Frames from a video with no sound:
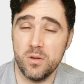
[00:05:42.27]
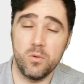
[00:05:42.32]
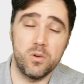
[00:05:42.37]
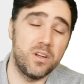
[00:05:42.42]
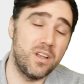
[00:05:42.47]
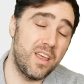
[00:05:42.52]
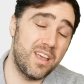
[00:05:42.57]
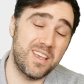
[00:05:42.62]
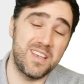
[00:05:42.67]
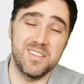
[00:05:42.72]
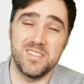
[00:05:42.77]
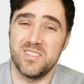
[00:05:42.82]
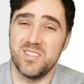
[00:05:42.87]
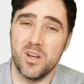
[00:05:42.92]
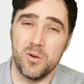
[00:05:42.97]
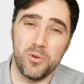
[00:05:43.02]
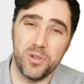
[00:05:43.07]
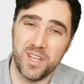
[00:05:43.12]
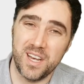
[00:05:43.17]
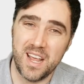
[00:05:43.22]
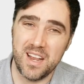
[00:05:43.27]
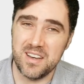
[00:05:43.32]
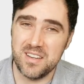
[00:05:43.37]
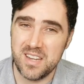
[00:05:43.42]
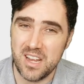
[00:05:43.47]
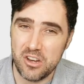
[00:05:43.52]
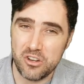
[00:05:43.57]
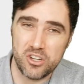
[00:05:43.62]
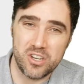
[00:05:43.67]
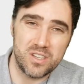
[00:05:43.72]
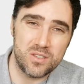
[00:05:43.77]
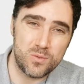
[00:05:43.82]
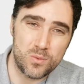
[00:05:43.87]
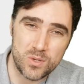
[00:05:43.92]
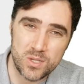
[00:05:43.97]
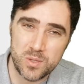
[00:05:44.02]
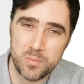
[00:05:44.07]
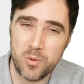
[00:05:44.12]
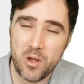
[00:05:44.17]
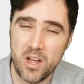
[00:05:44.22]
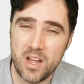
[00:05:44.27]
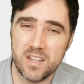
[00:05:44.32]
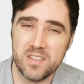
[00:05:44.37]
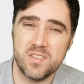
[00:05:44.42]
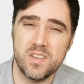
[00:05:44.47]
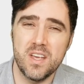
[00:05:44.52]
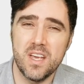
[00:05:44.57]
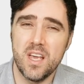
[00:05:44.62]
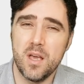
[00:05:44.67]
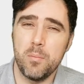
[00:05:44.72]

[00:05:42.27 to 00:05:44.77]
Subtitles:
or in that case, it's not really an annotation, it's a response.